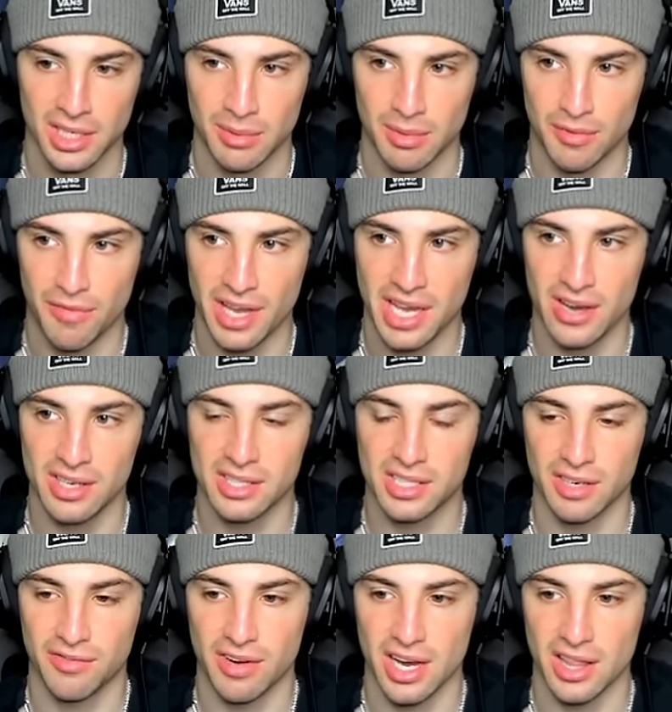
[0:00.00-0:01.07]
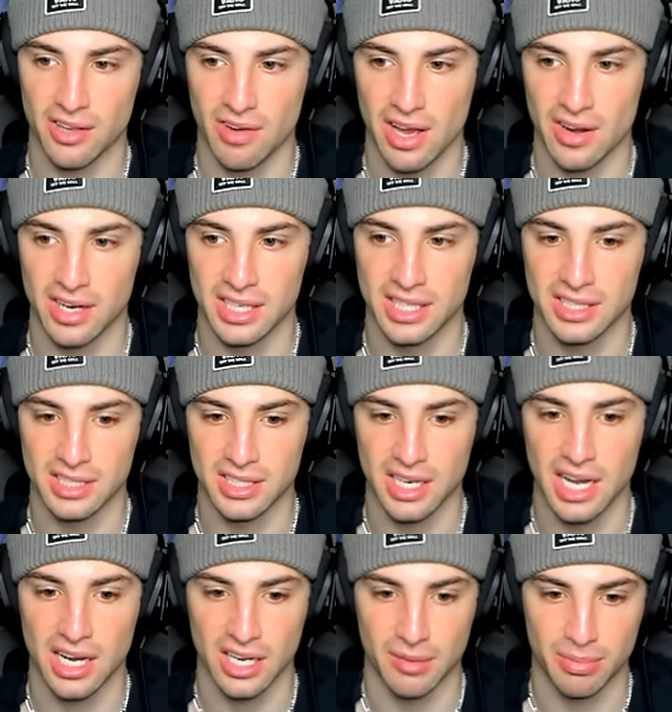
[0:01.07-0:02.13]
But Fake Out is going to find the Groudon. He is
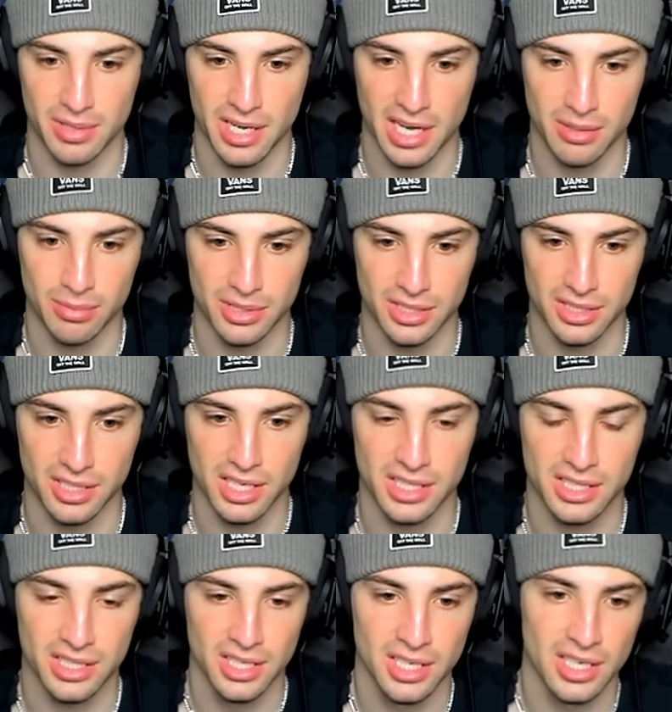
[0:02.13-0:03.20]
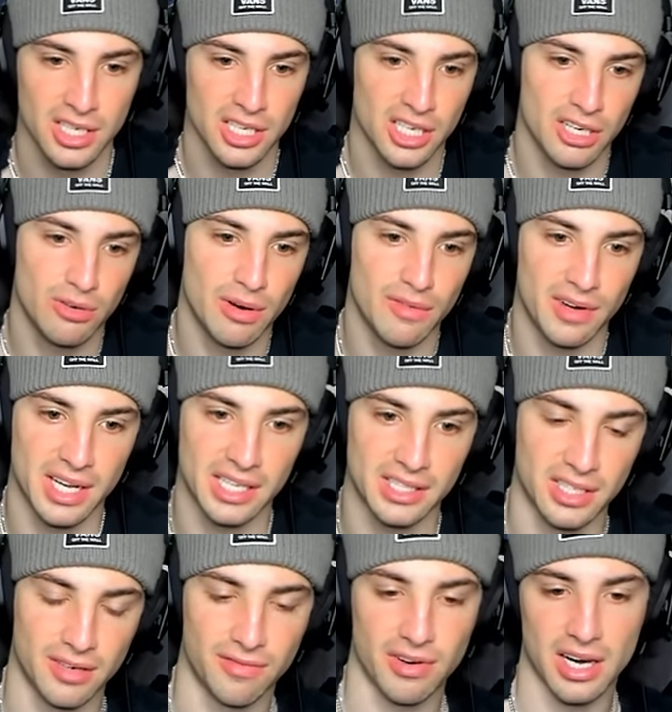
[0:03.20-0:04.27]
not going to Protect, which is nice. Quiver Dance is
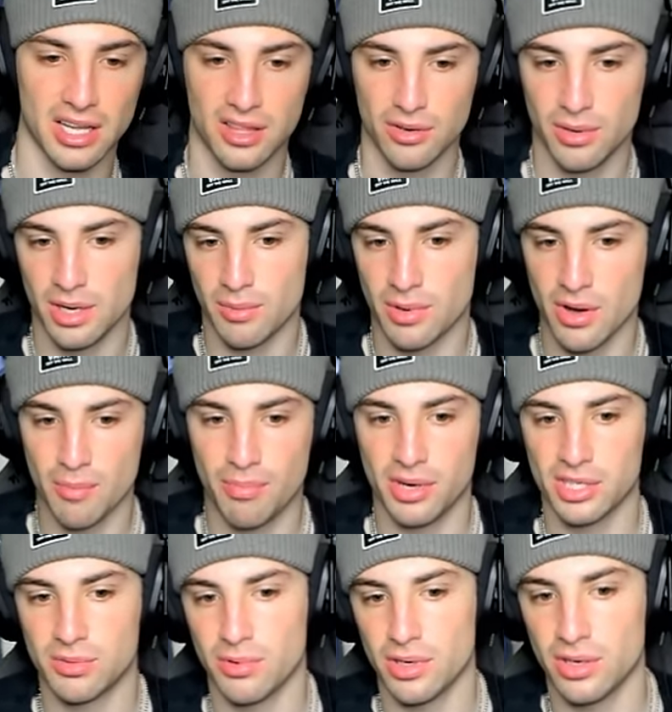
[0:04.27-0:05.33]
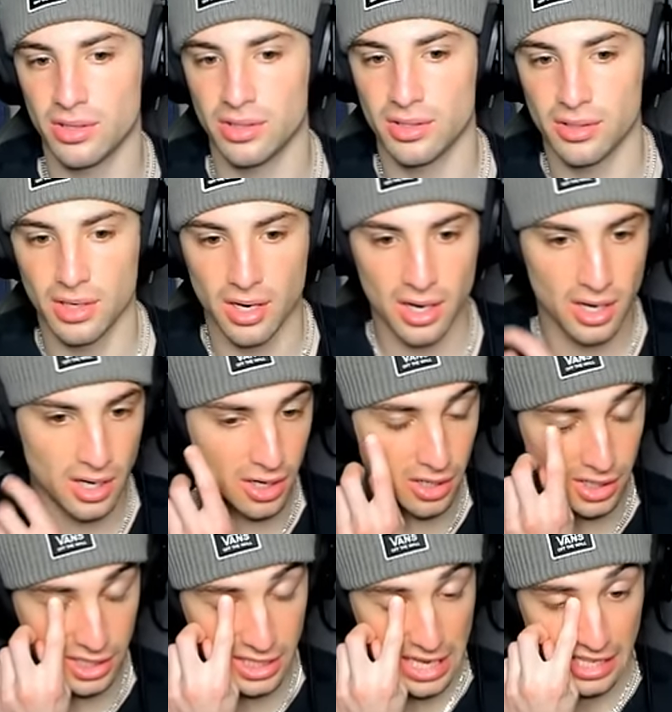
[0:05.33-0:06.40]
going to fly through here. We're going plus one on uh,
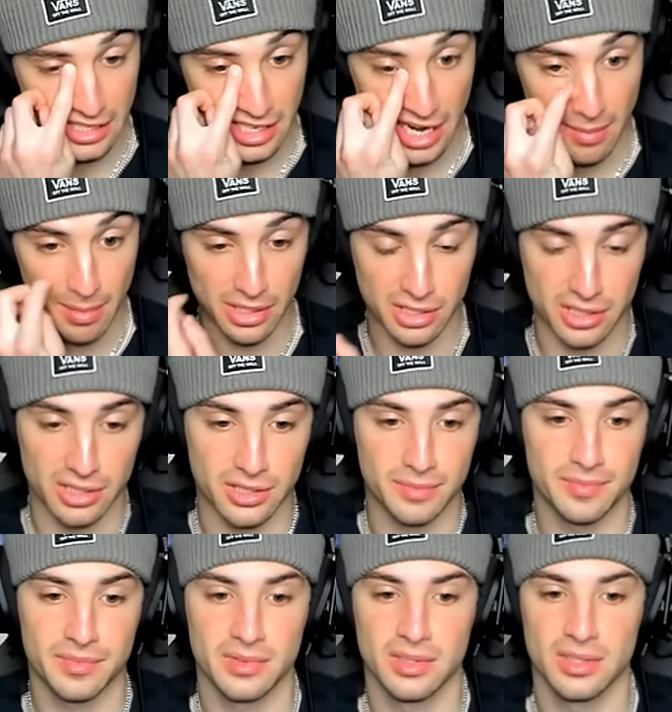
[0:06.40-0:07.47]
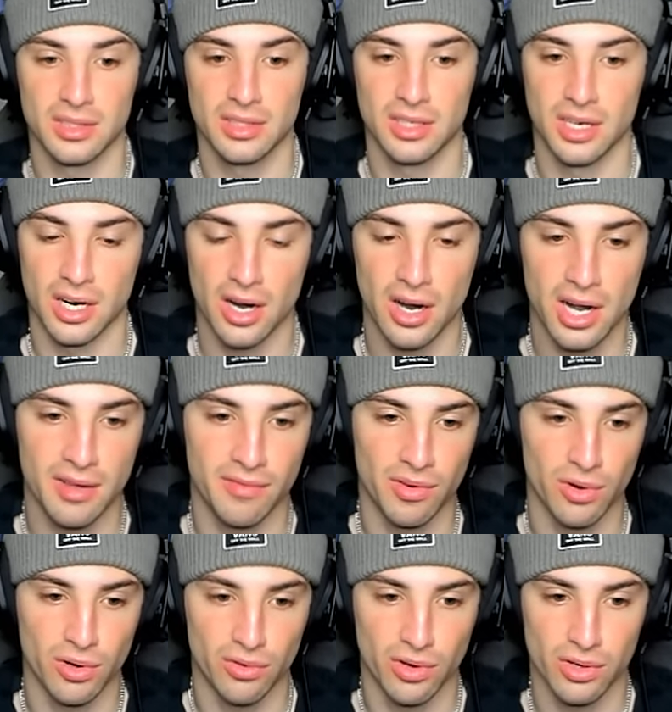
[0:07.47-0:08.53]
the stats that I mentioned. All right,
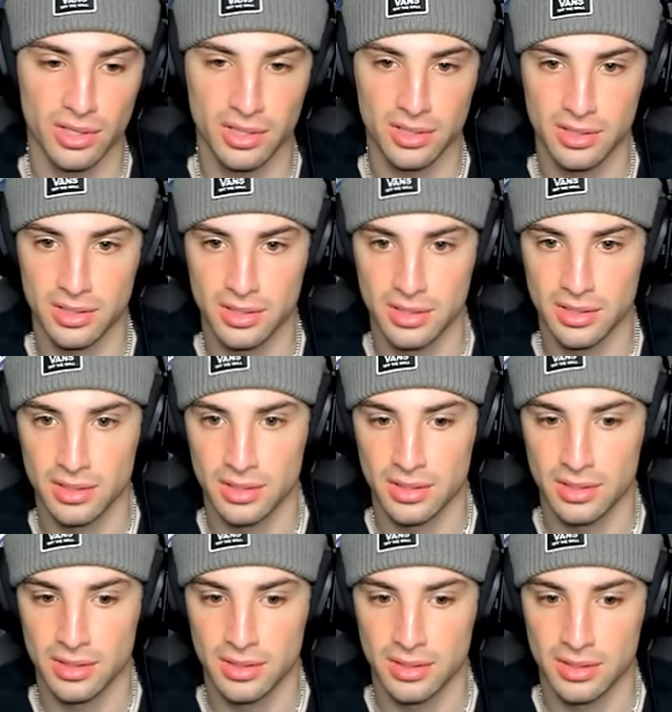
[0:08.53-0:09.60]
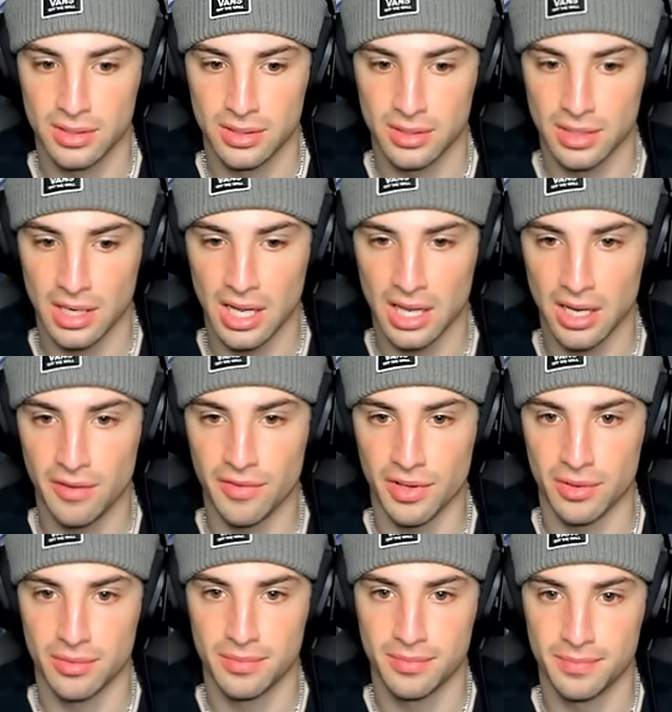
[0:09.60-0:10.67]
Volcarona. I love you.
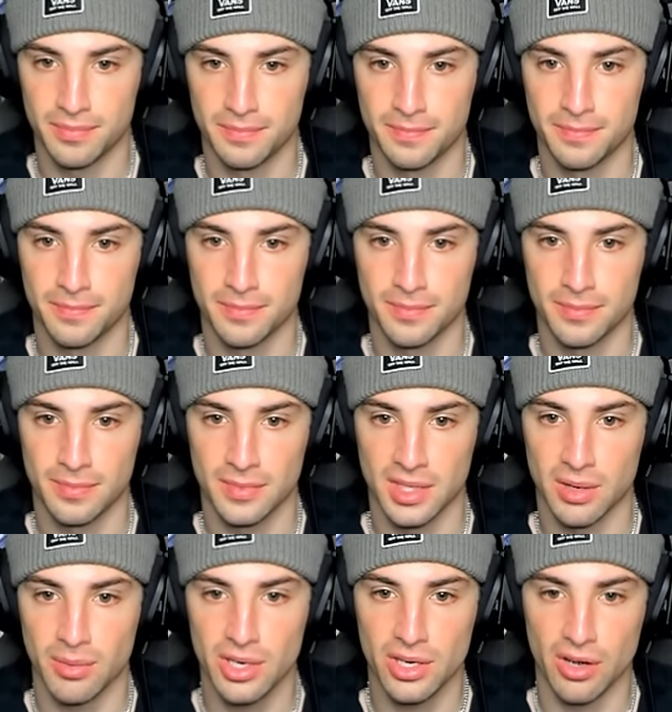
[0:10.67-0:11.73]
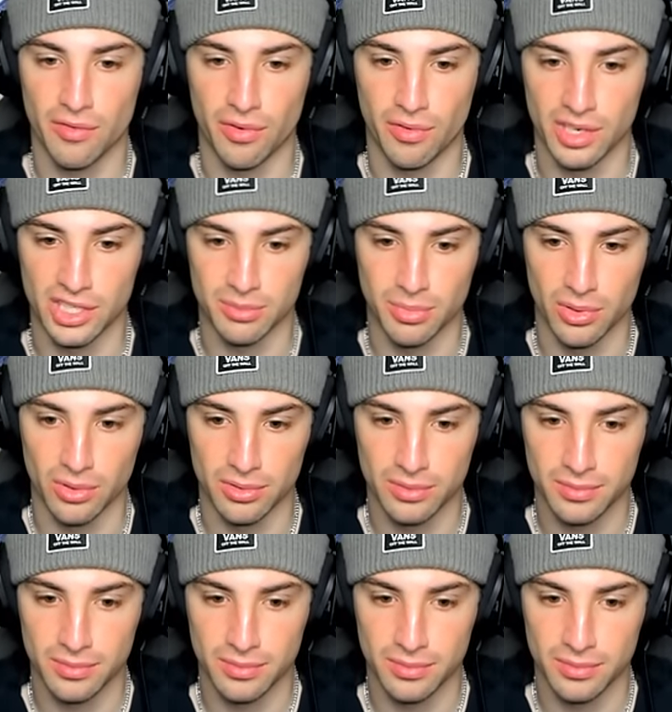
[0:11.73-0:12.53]
Now, what are you going for, Raging Bolt?